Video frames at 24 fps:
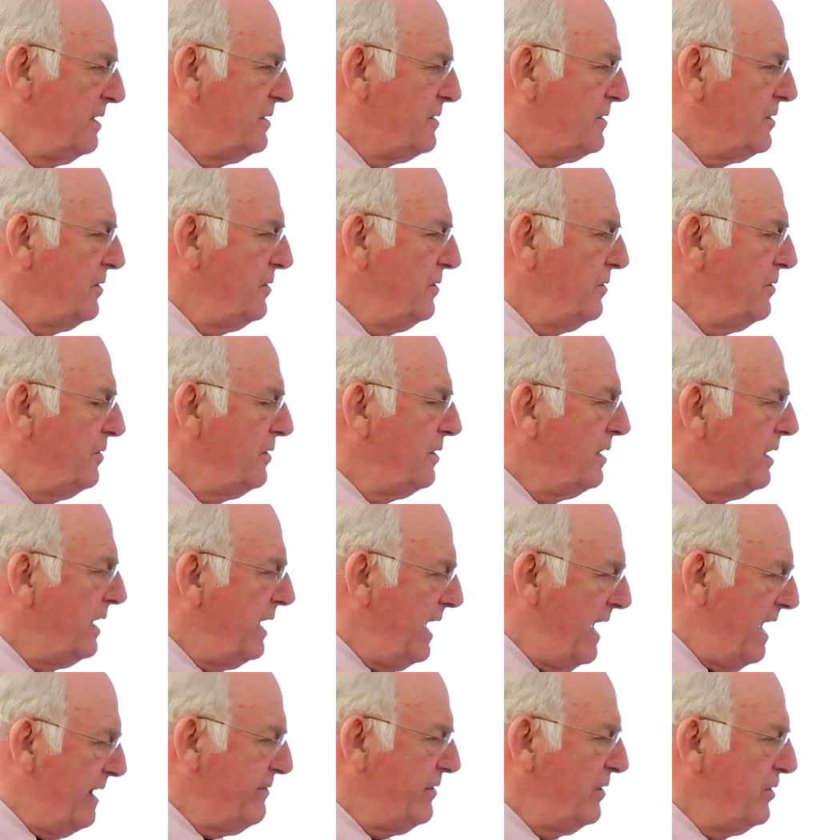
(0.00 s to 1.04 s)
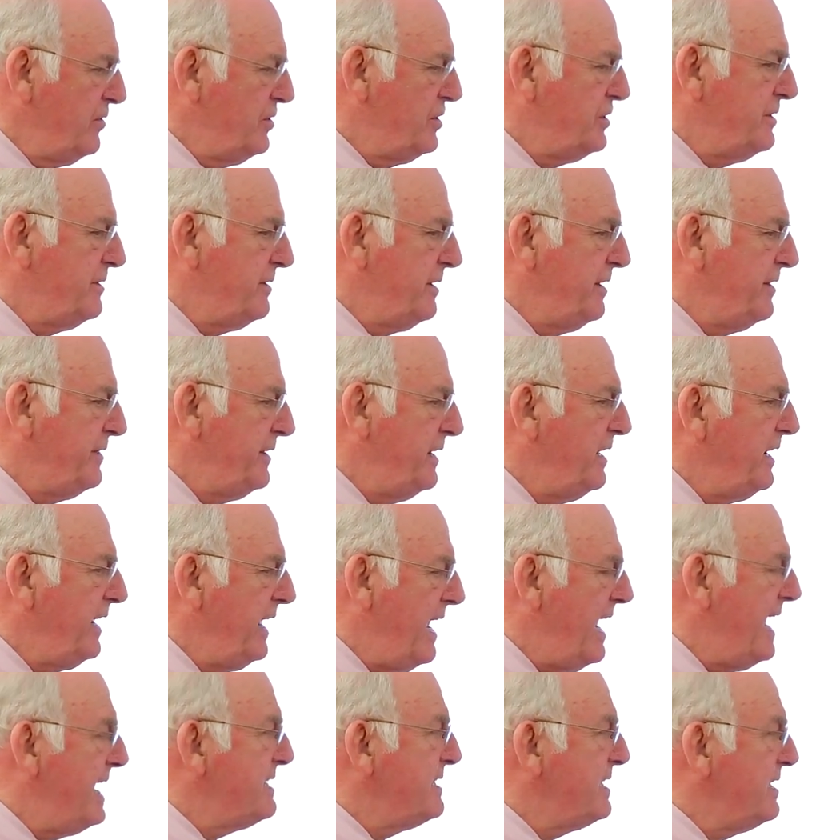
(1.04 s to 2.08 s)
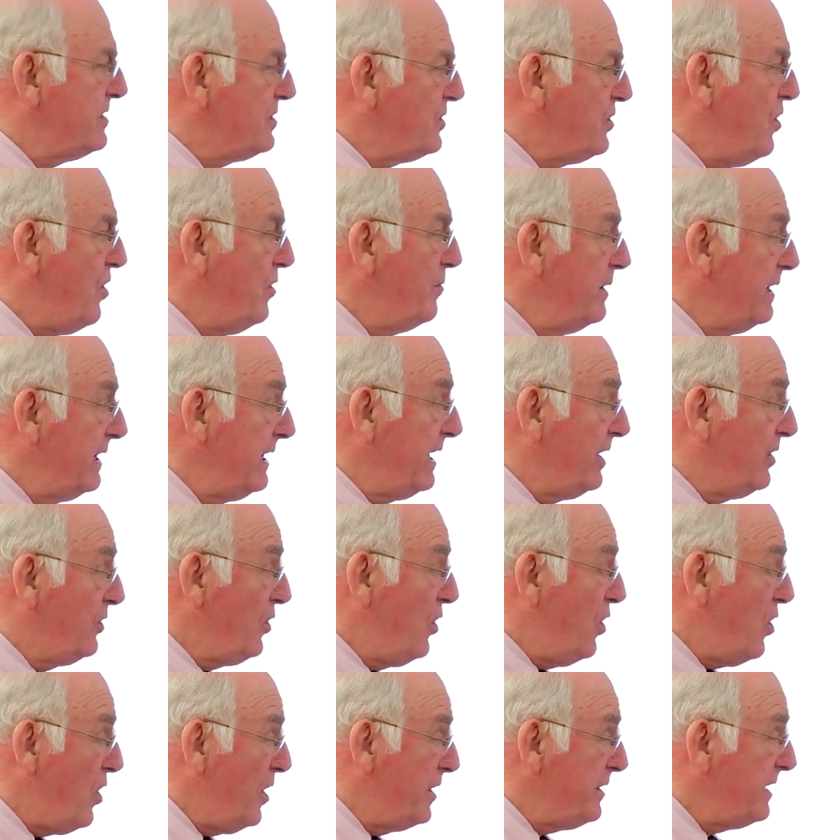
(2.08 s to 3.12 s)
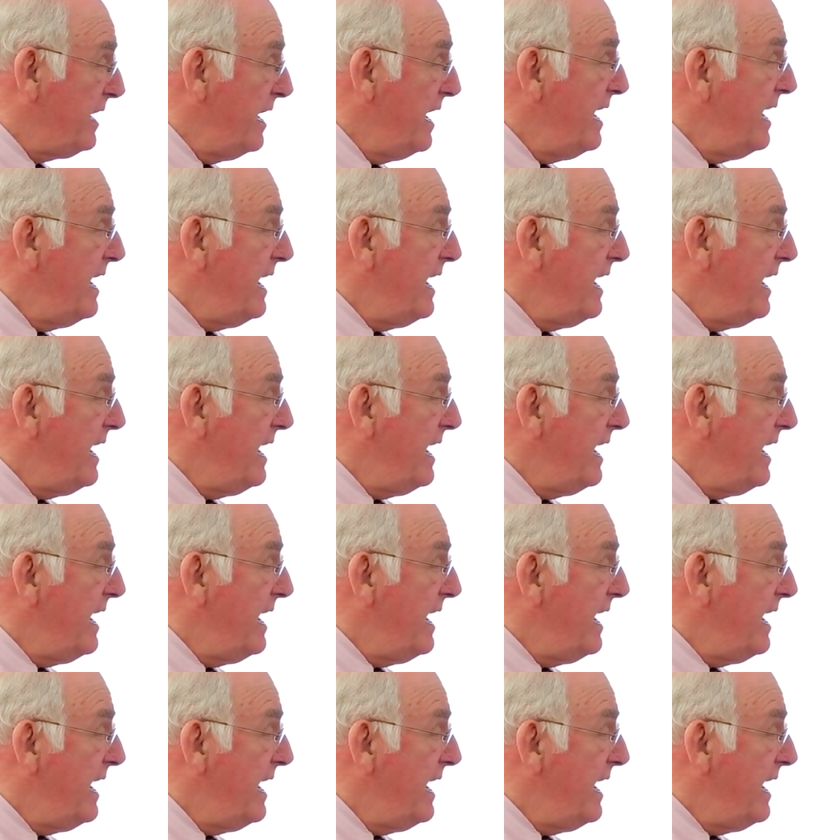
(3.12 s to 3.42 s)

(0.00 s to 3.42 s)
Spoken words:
to evolutionary theory as it's commonly taught.